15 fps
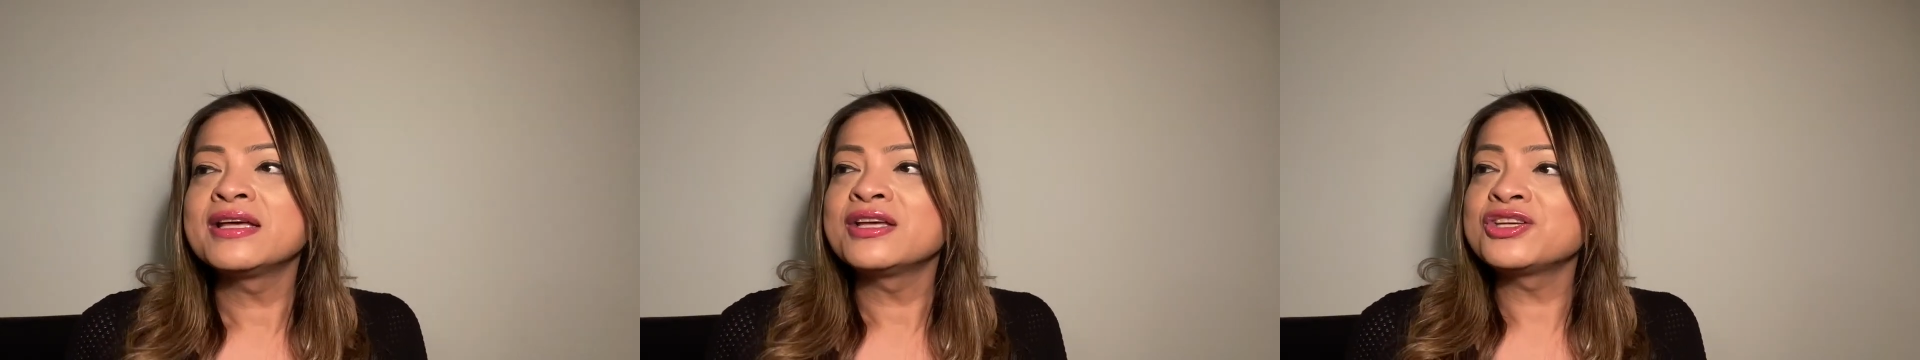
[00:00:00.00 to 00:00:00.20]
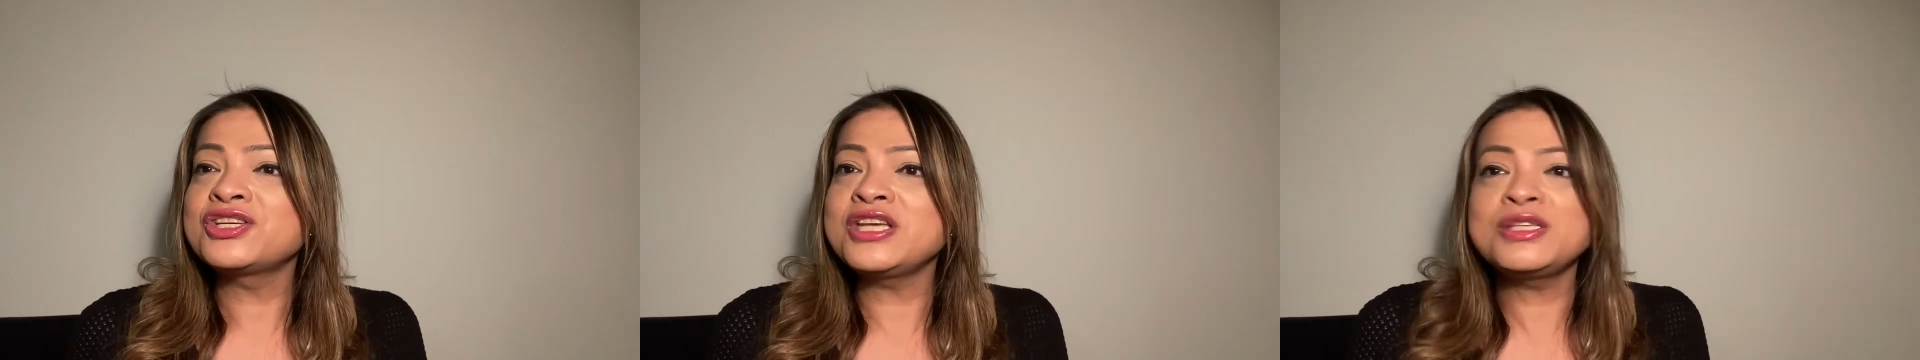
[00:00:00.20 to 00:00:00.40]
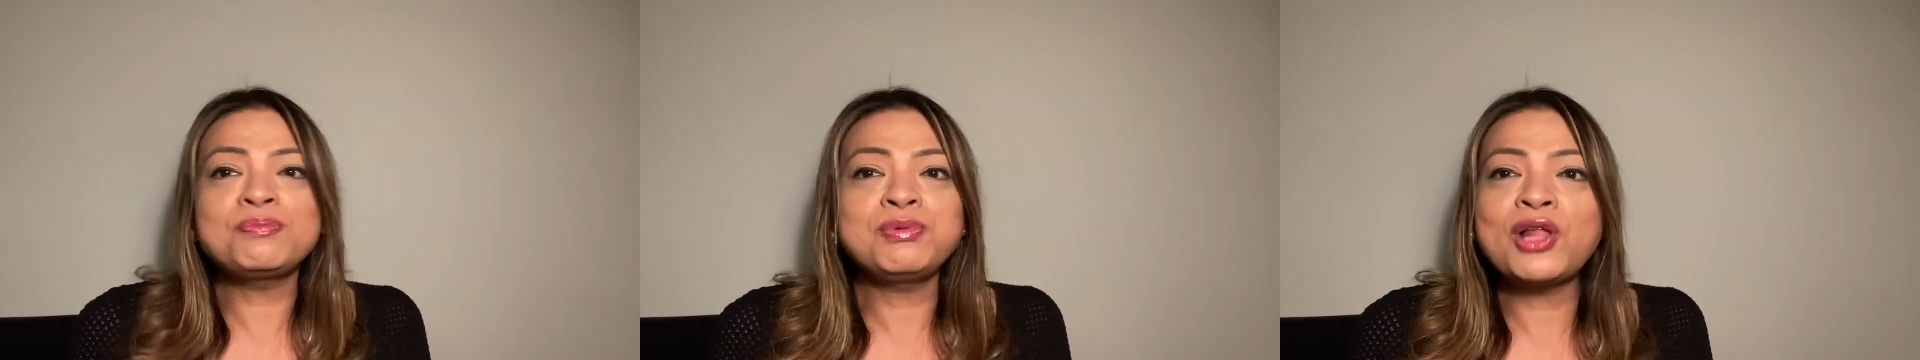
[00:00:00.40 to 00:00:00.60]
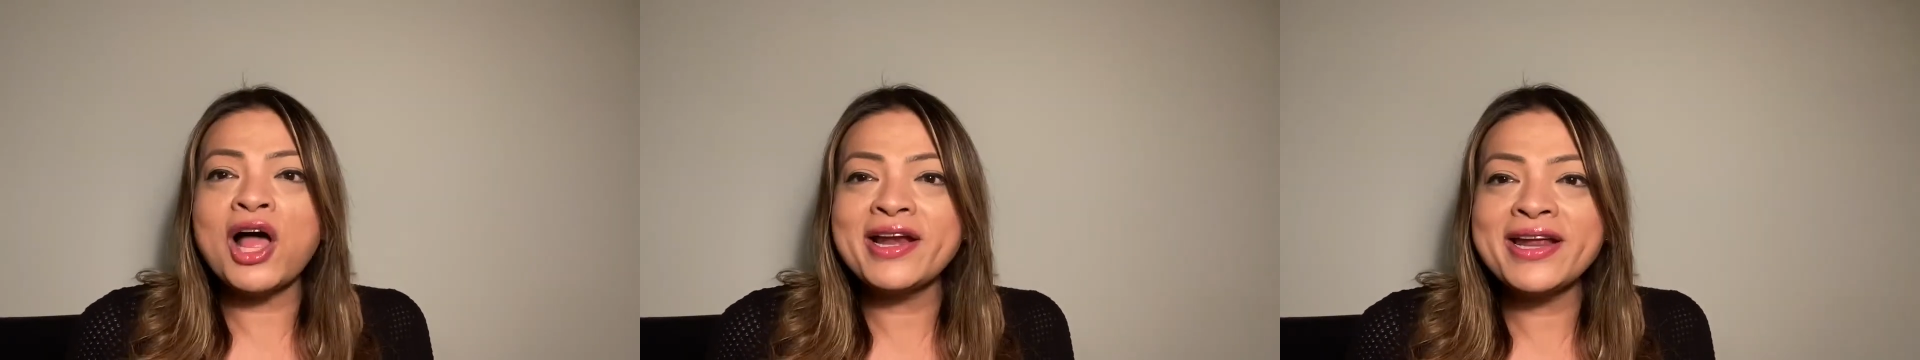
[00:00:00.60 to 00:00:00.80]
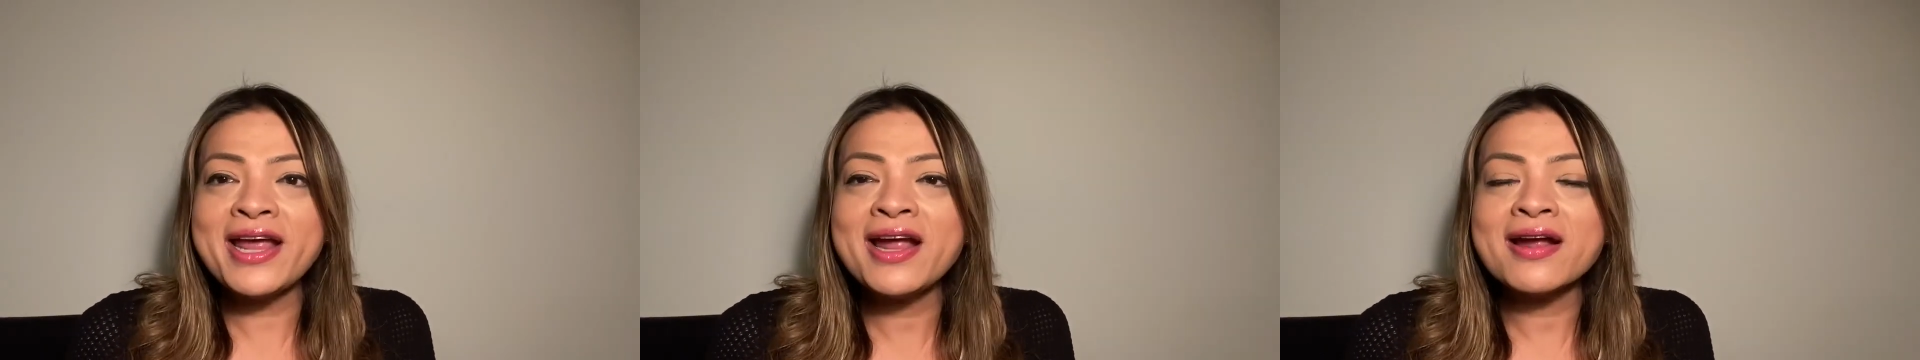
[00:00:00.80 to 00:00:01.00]
she's
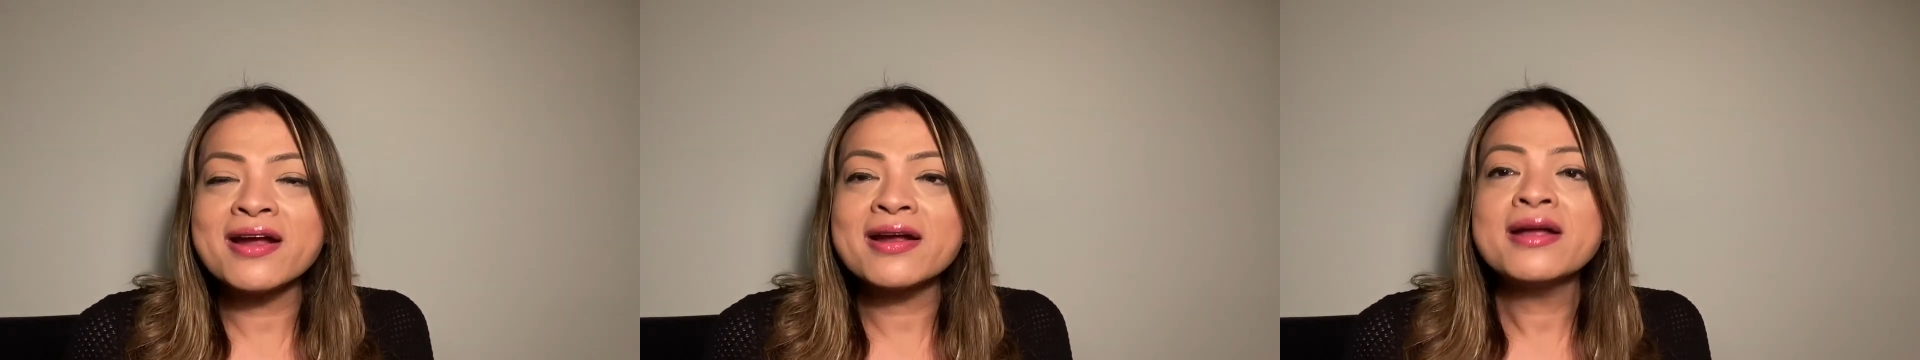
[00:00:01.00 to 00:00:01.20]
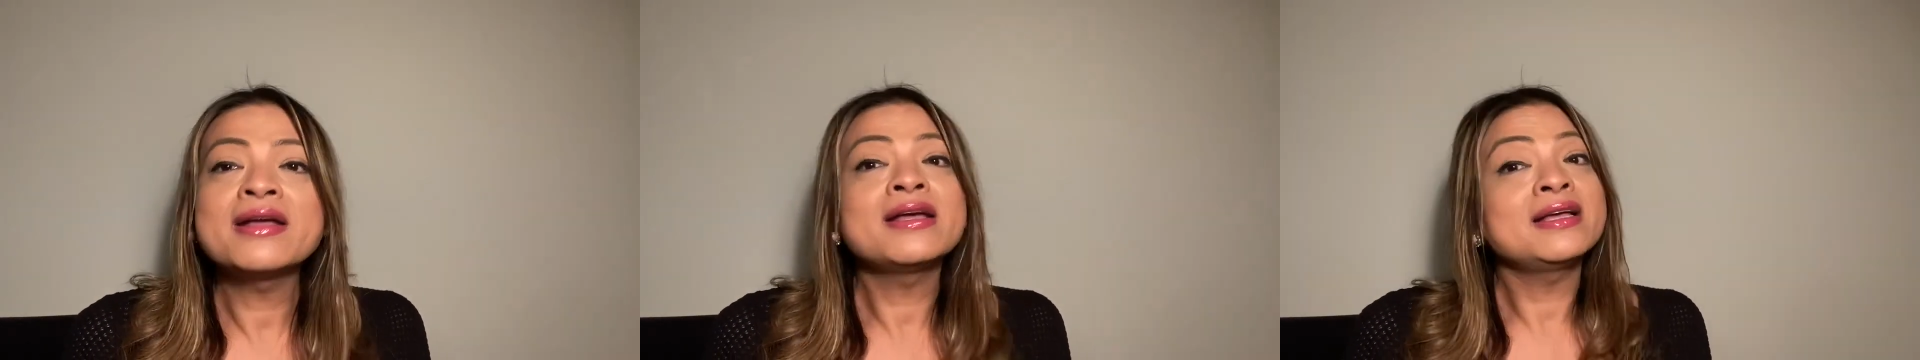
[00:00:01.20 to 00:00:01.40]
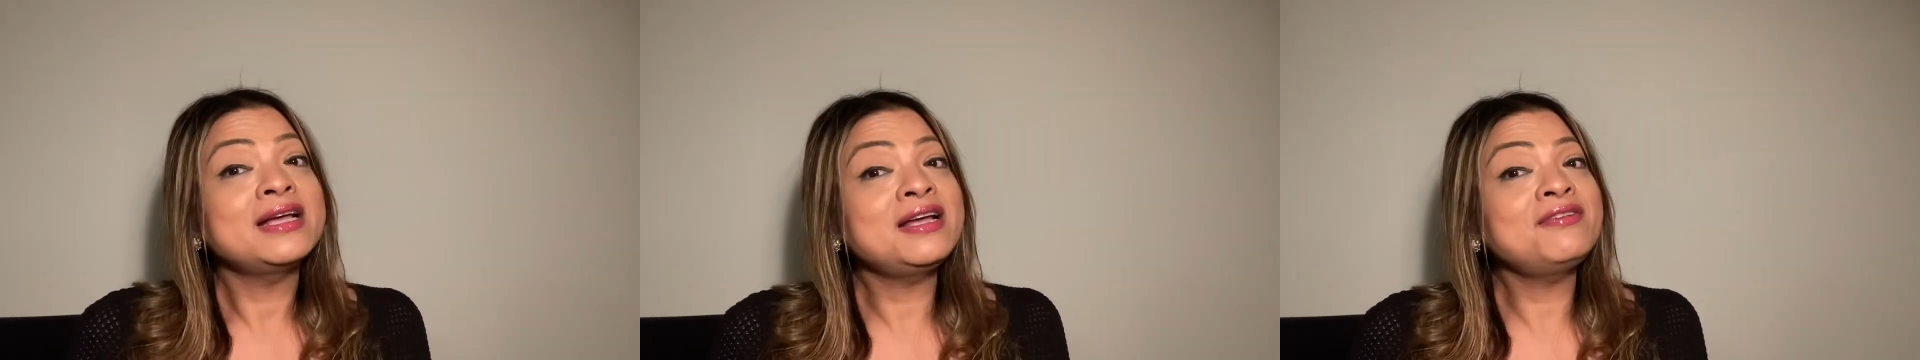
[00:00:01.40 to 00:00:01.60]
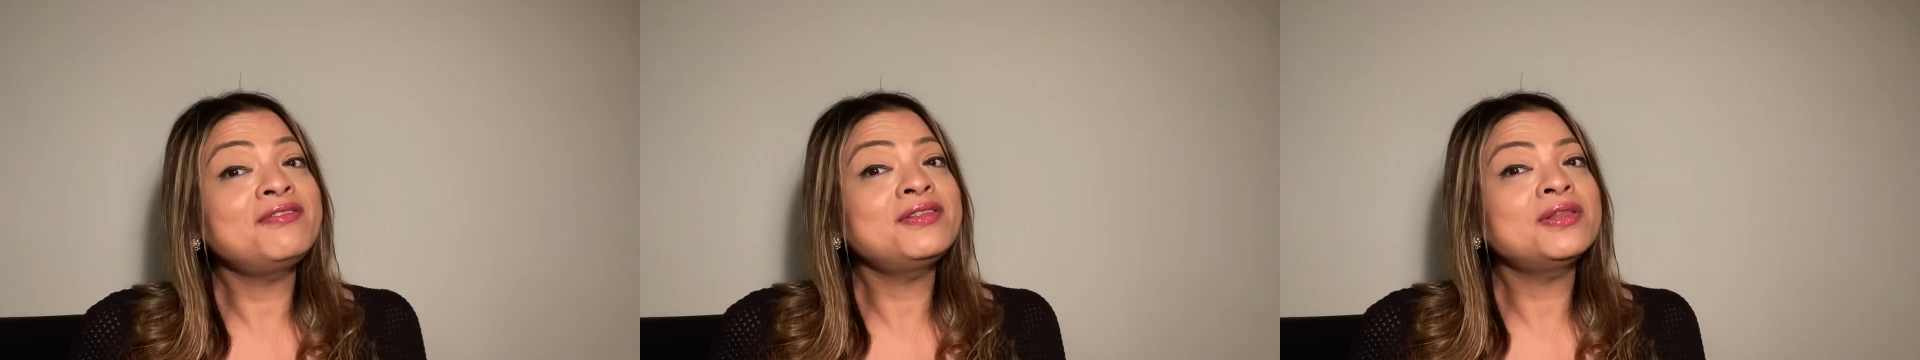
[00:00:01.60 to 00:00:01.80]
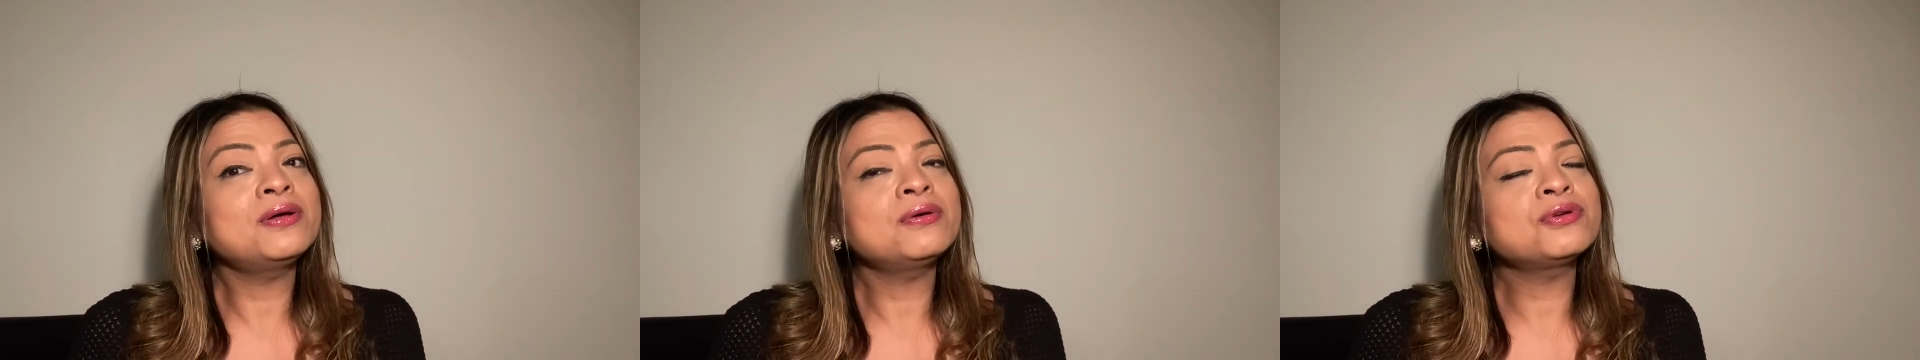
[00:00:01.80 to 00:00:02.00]
blonde hair,
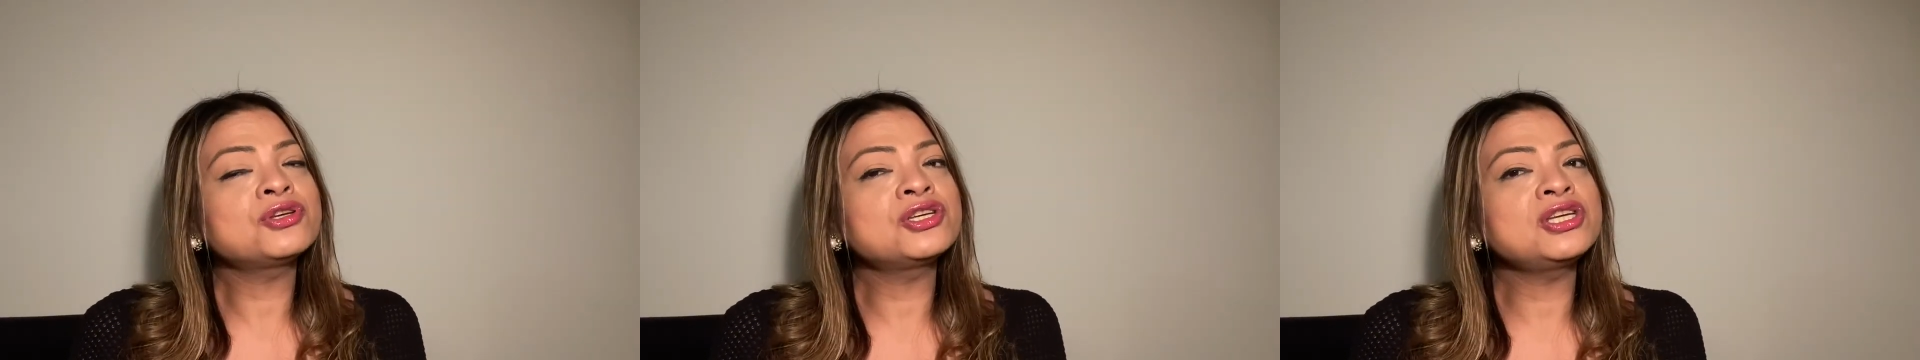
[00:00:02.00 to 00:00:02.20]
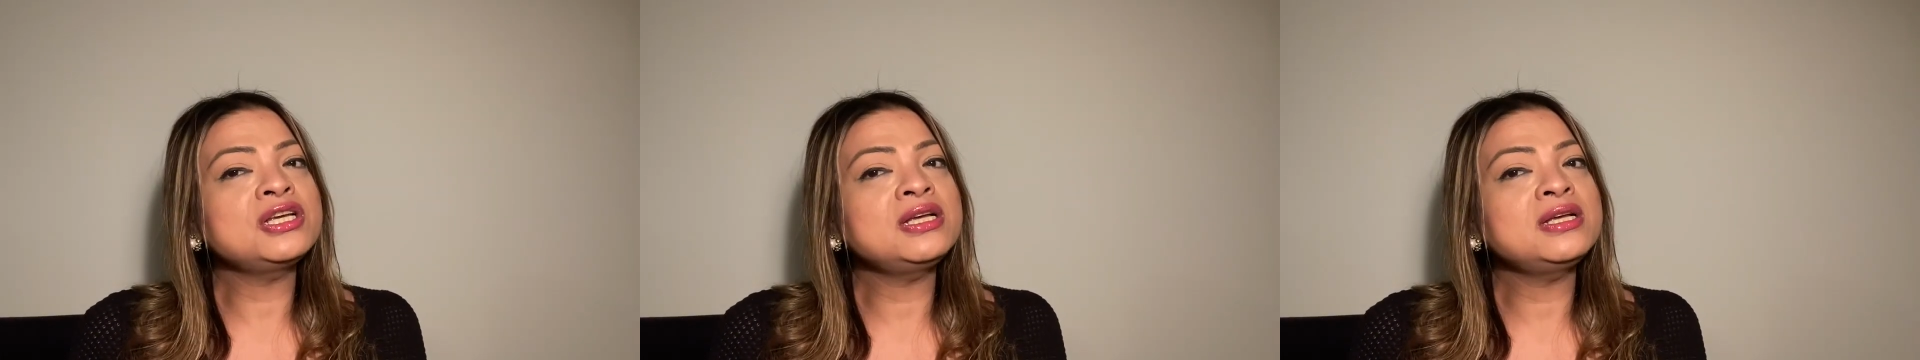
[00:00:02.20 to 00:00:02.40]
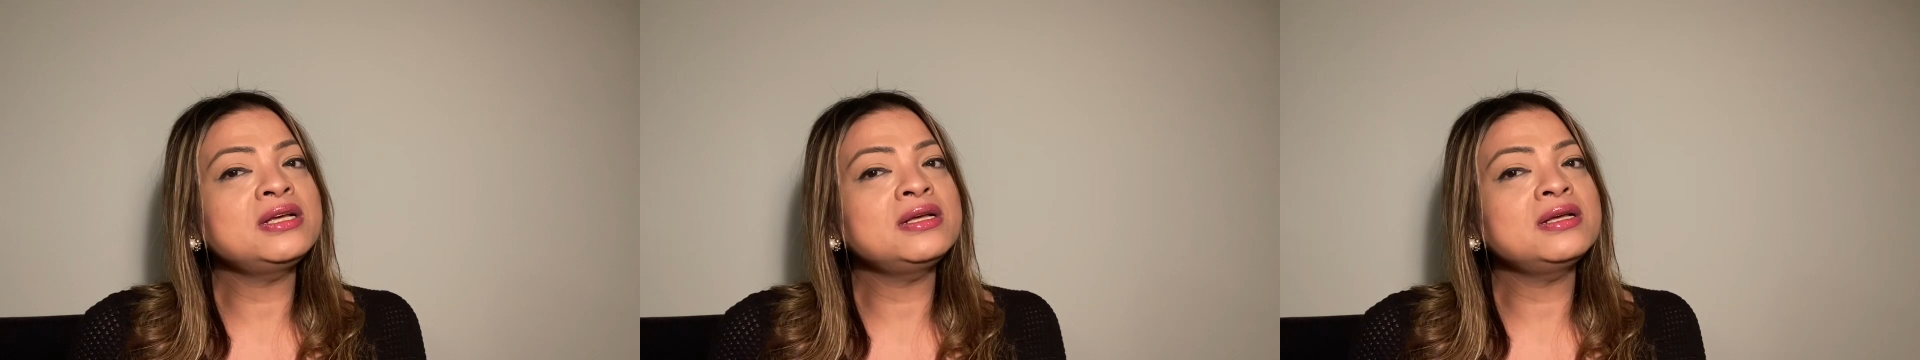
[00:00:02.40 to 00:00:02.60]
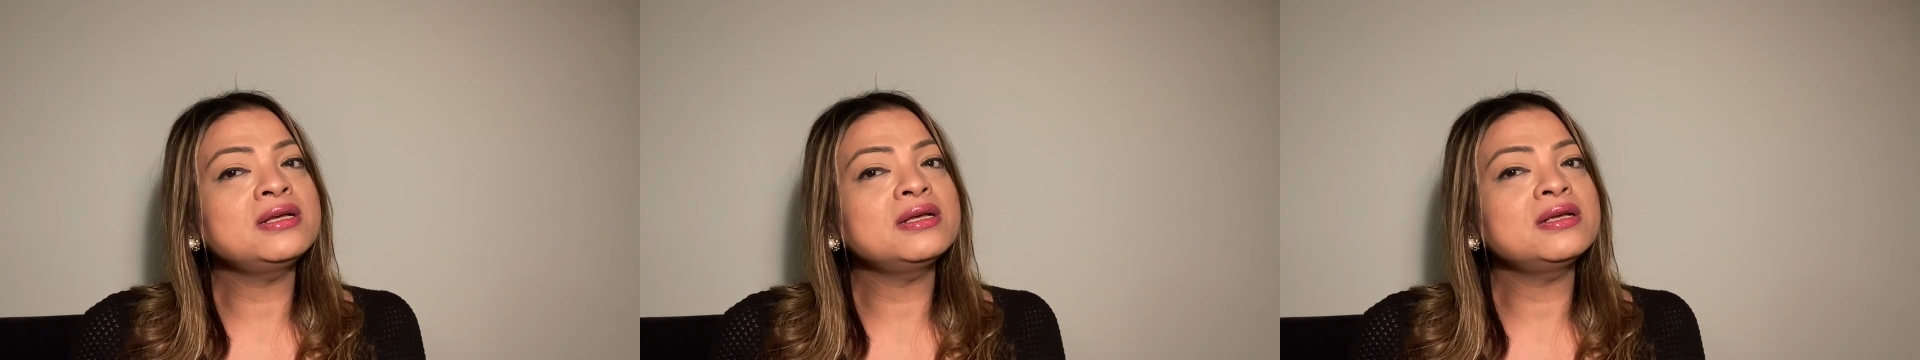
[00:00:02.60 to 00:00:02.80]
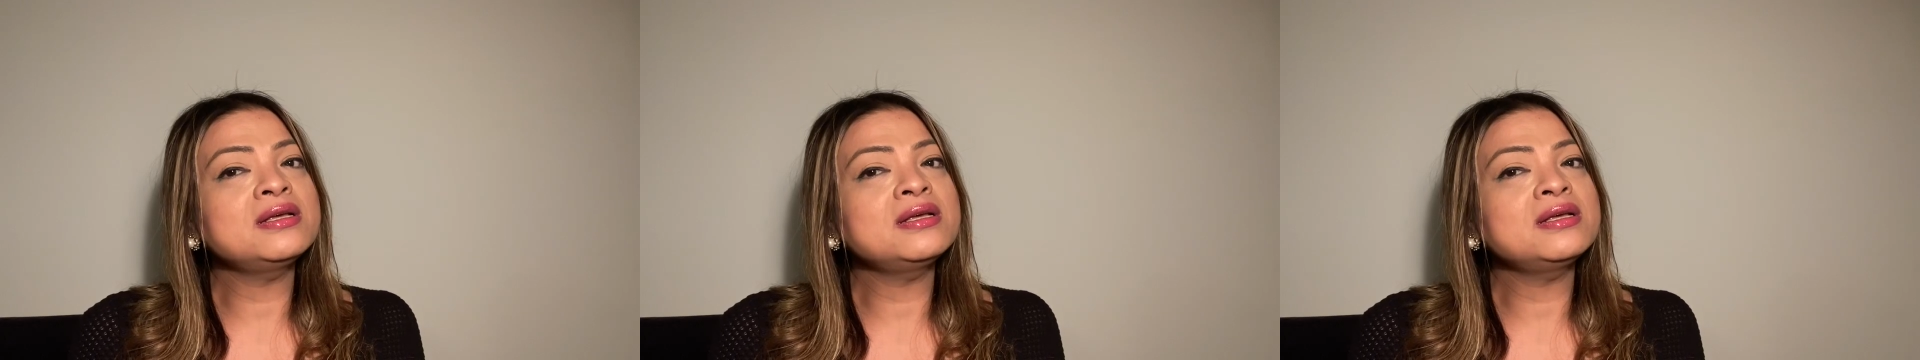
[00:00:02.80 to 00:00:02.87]
even though she